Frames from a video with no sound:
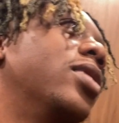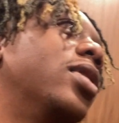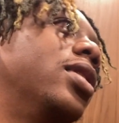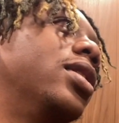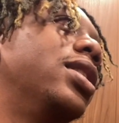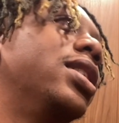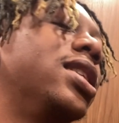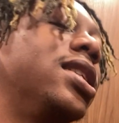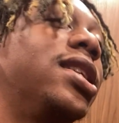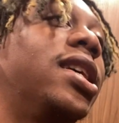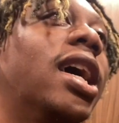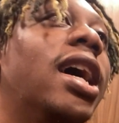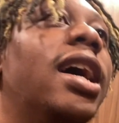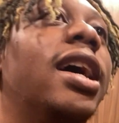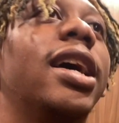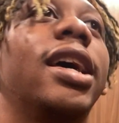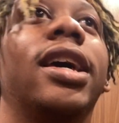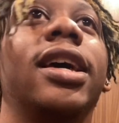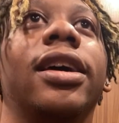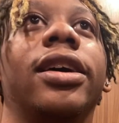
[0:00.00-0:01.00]
this guy
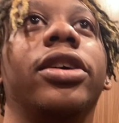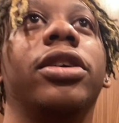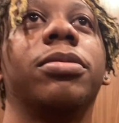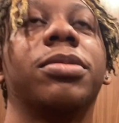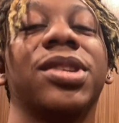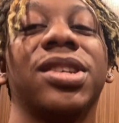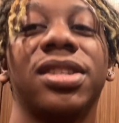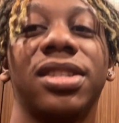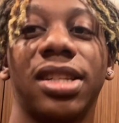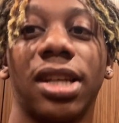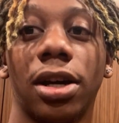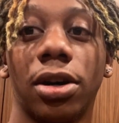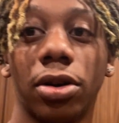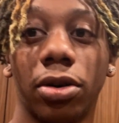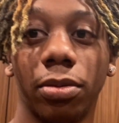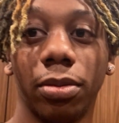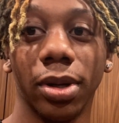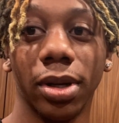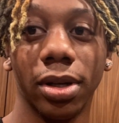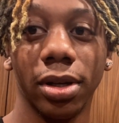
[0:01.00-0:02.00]
had helped us
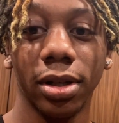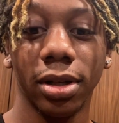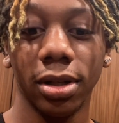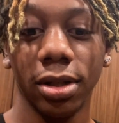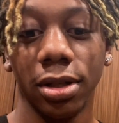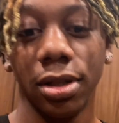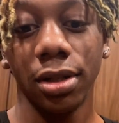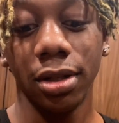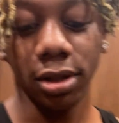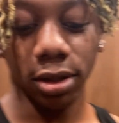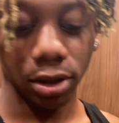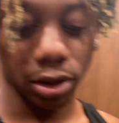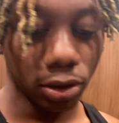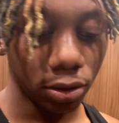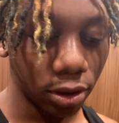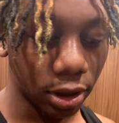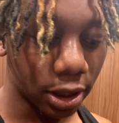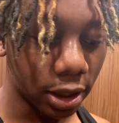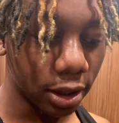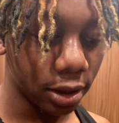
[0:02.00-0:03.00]
out because
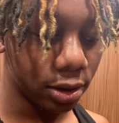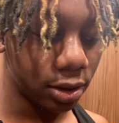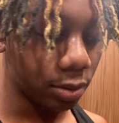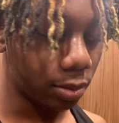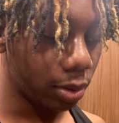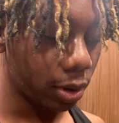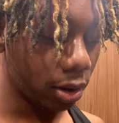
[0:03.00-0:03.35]
you had to be